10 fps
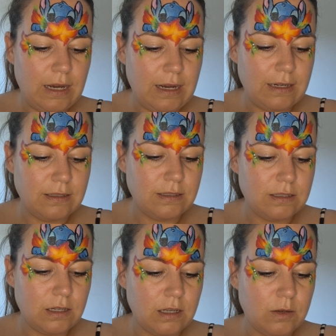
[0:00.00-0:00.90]
And
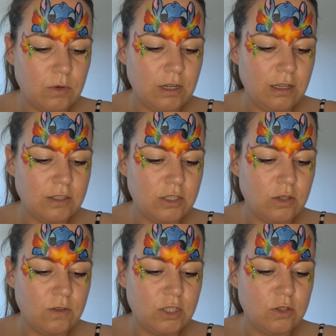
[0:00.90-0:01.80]
what I like to do
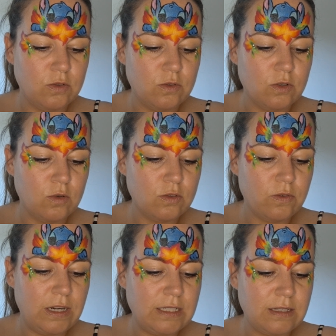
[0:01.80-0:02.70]
is use a lot of
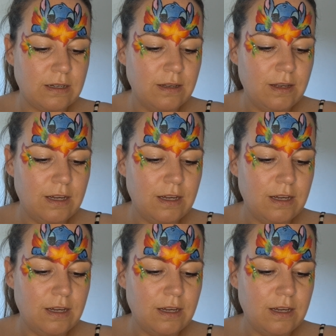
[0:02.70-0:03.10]
glitter,